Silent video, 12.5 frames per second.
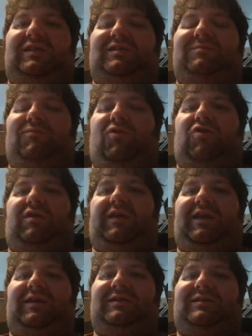is
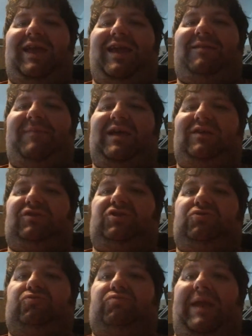morally tantamount
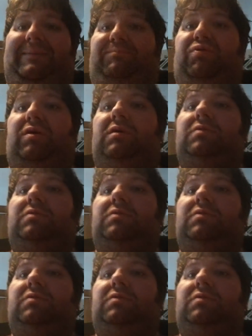to rape.